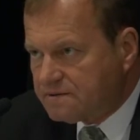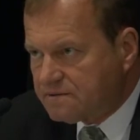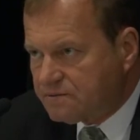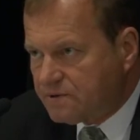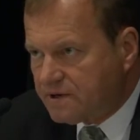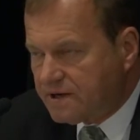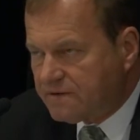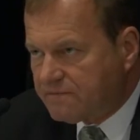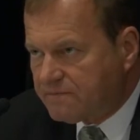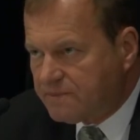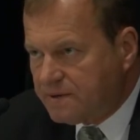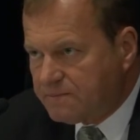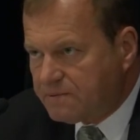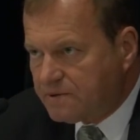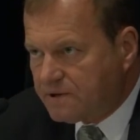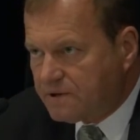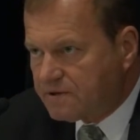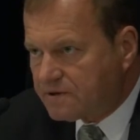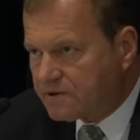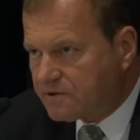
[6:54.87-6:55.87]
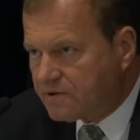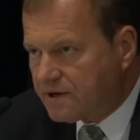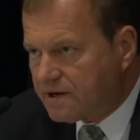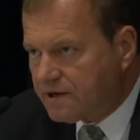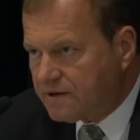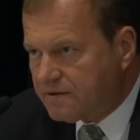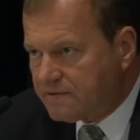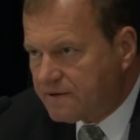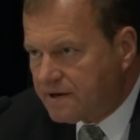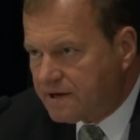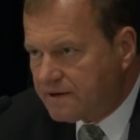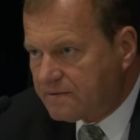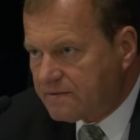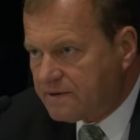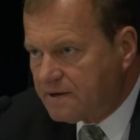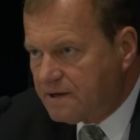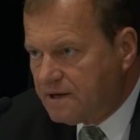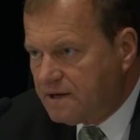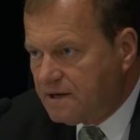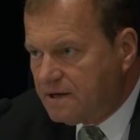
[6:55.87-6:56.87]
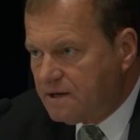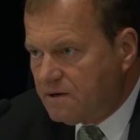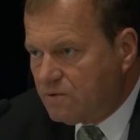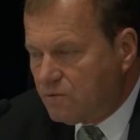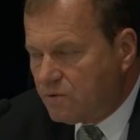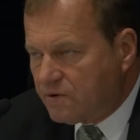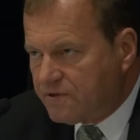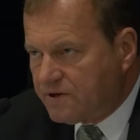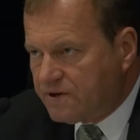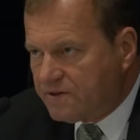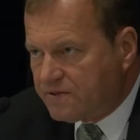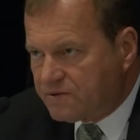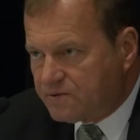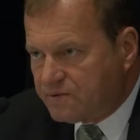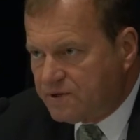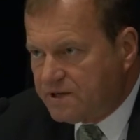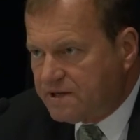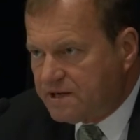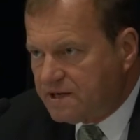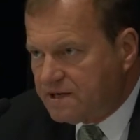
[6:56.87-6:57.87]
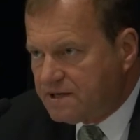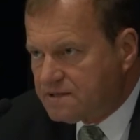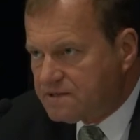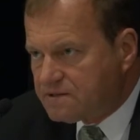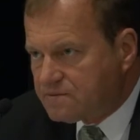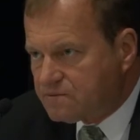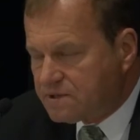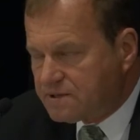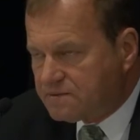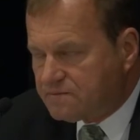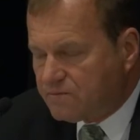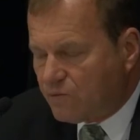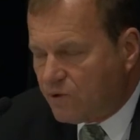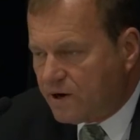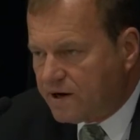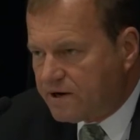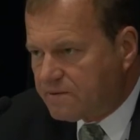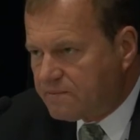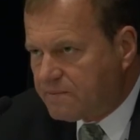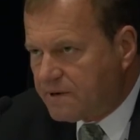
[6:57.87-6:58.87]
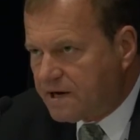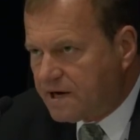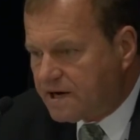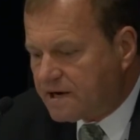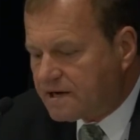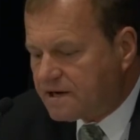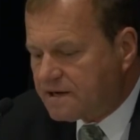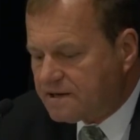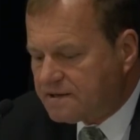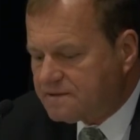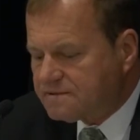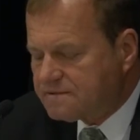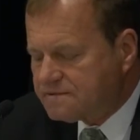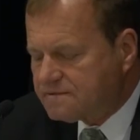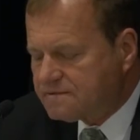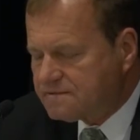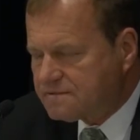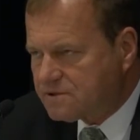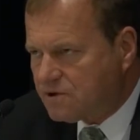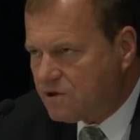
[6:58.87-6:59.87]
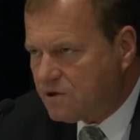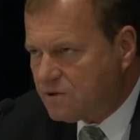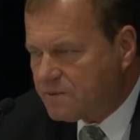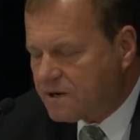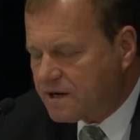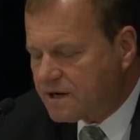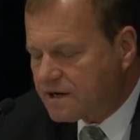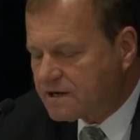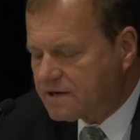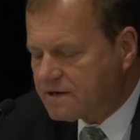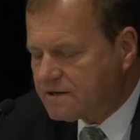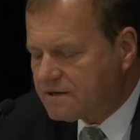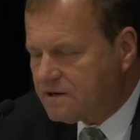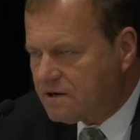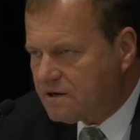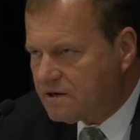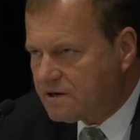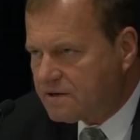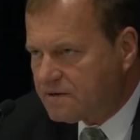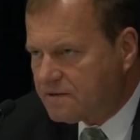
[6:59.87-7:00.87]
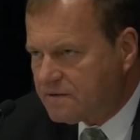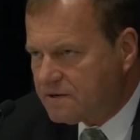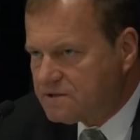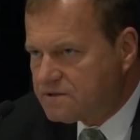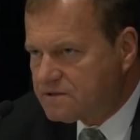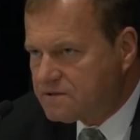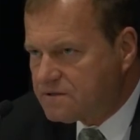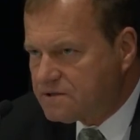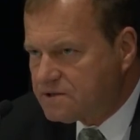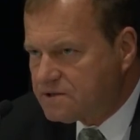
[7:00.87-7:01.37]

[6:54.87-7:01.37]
We'd have people on the ground that within 3 days would wire back, call back on these are the